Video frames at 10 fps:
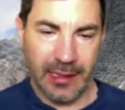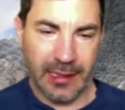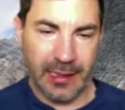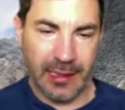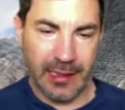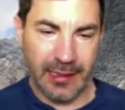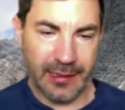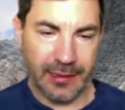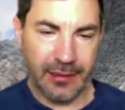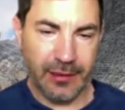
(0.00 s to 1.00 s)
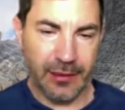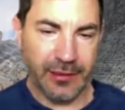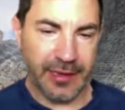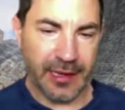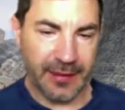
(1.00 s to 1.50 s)
And you
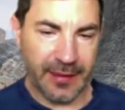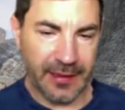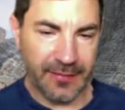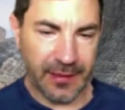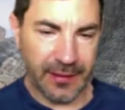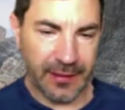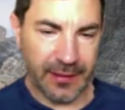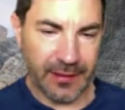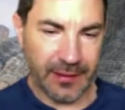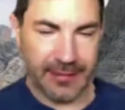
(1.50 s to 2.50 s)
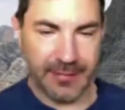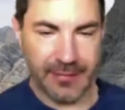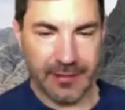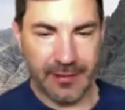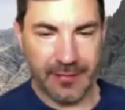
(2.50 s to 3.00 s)
can kind of think of it like
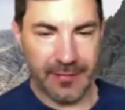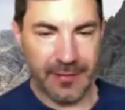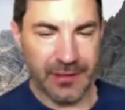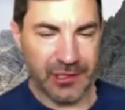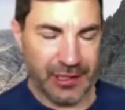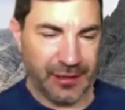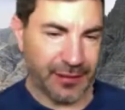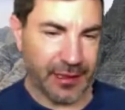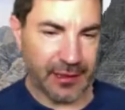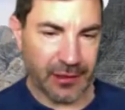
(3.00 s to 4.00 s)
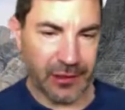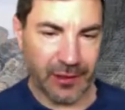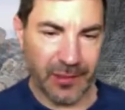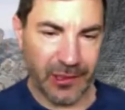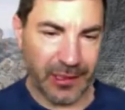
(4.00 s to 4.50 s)
if a gene is like a
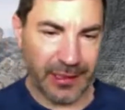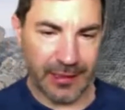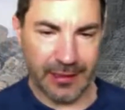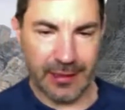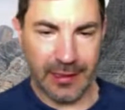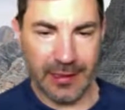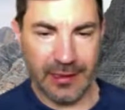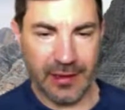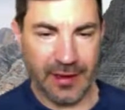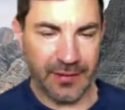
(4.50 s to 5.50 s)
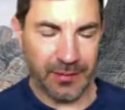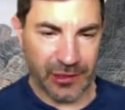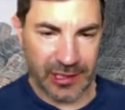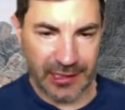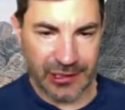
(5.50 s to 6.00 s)
cookbook and you have a
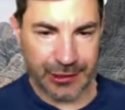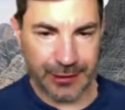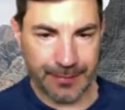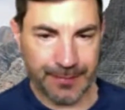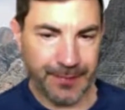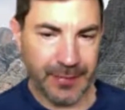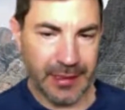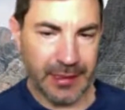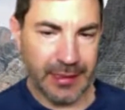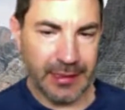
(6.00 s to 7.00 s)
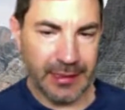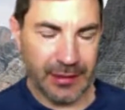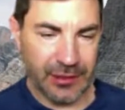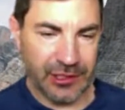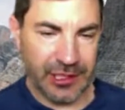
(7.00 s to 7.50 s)
mutation
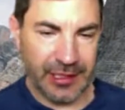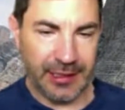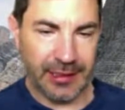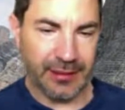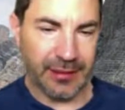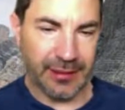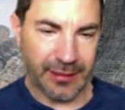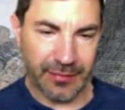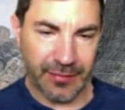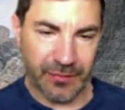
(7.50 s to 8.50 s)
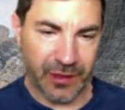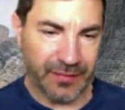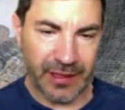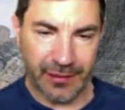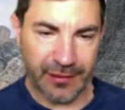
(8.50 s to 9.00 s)
in the gene, it's one of
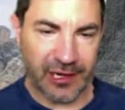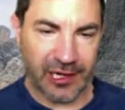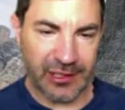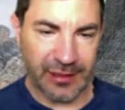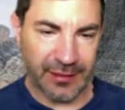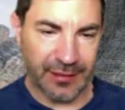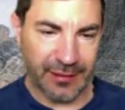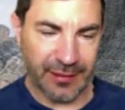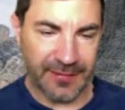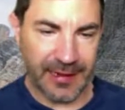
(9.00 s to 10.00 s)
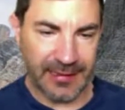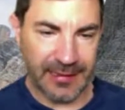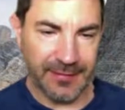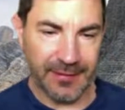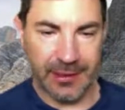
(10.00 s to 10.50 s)
the instructions is
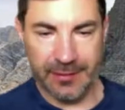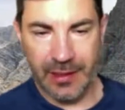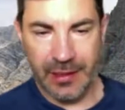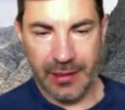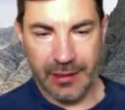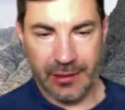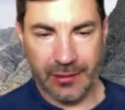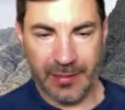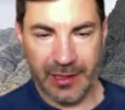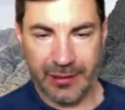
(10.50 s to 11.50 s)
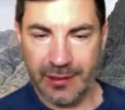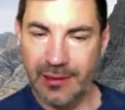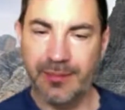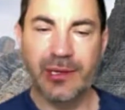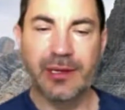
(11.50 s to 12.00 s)
defective, and you're basically
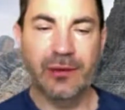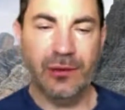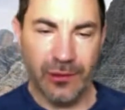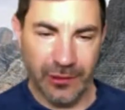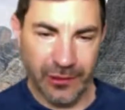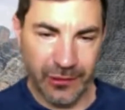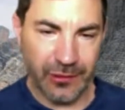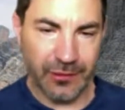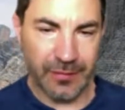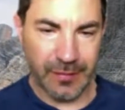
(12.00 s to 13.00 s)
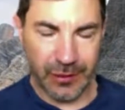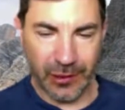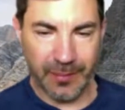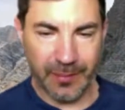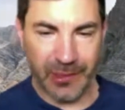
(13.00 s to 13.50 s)
putting a whole new
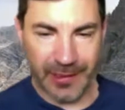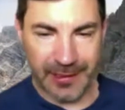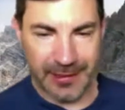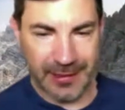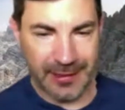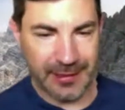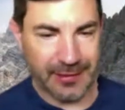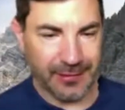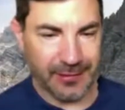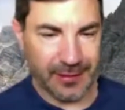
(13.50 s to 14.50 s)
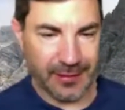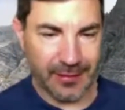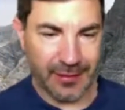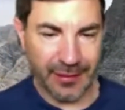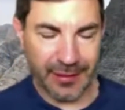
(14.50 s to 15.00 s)
cookbook into
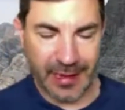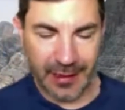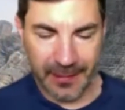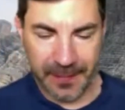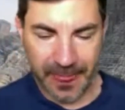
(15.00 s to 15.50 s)
the cell.